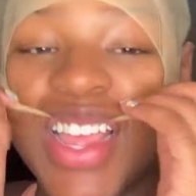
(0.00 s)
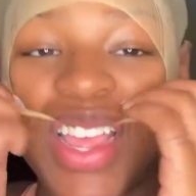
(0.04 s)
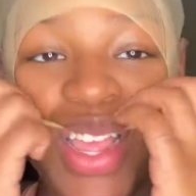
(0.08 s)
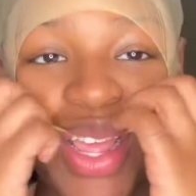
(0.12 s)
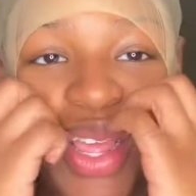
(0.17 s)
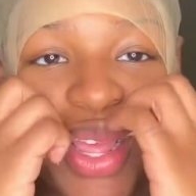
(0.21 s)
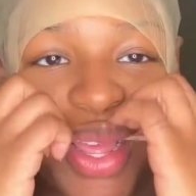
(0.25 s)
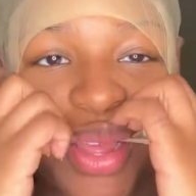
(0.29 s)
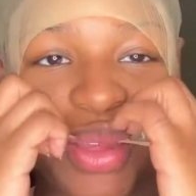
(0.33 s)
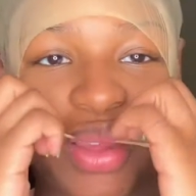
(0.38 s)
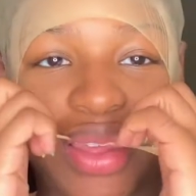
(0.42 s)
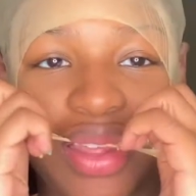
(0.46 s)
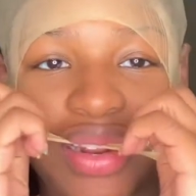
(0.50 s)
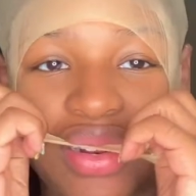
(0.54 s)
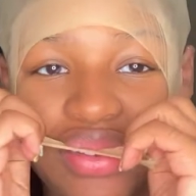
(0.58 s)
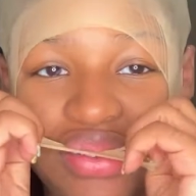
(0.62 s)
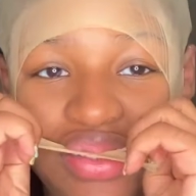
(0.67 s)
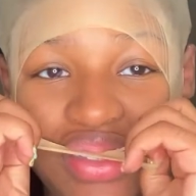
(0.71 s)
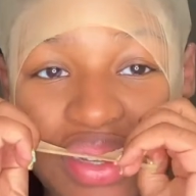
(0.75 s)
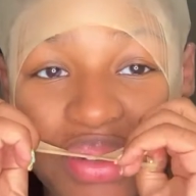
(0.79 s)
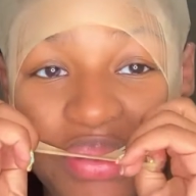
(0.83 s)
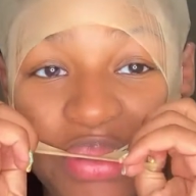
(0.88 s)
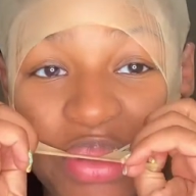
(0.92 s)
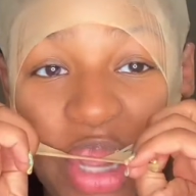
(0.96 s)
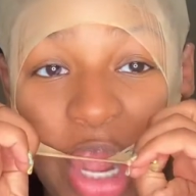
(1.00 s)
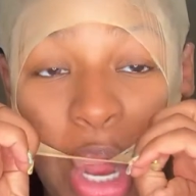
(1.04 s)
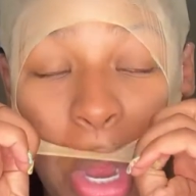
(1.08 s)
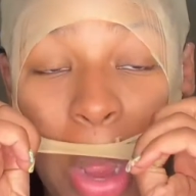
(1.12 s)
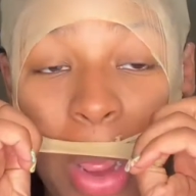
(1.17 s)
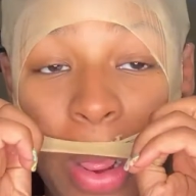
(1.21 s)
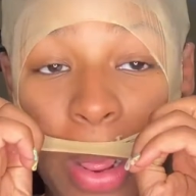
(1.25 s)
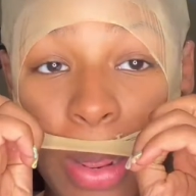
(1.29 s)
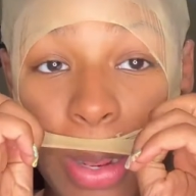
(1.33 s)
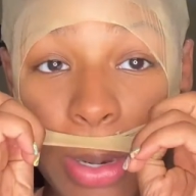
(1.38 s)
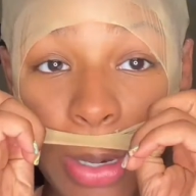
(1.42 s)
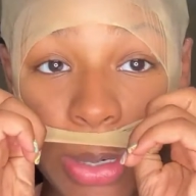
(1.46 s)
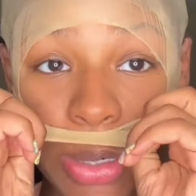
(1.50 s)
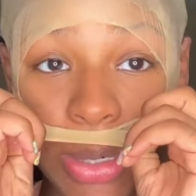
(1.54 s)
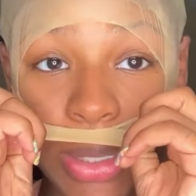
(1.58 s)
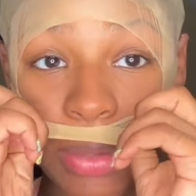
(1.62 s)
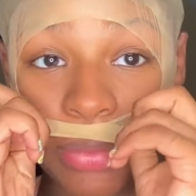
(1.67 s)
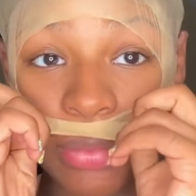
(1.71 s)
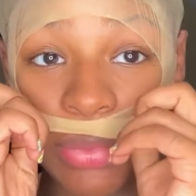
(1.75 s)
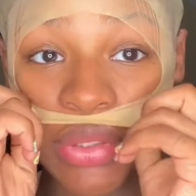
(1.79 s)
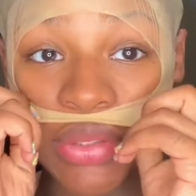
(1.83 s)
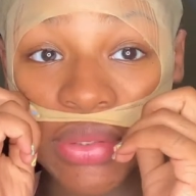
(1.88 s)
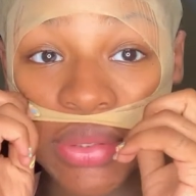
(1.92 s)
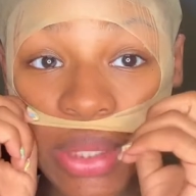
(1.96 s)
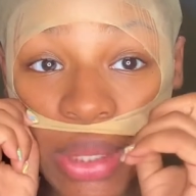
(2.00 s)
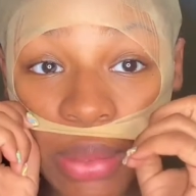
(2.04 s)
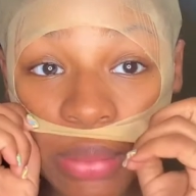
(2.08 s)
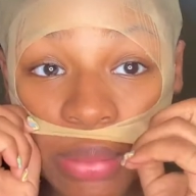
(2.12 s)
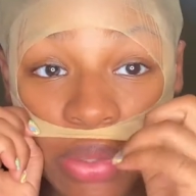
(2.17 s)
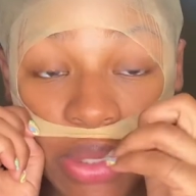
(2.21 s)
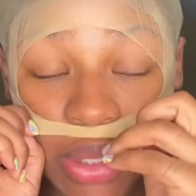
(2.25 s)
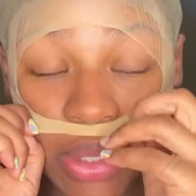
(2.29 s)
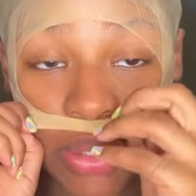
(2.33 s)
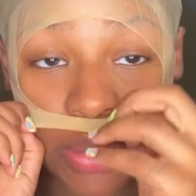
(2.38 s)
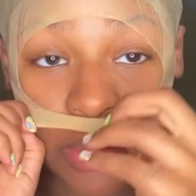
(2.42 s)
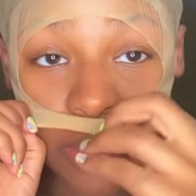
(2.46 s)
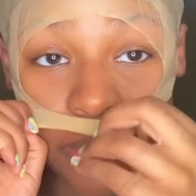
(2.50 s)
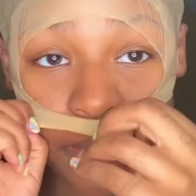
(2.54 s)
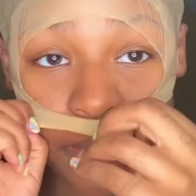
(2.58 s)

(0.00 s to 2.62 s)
Okay, let me stop playing.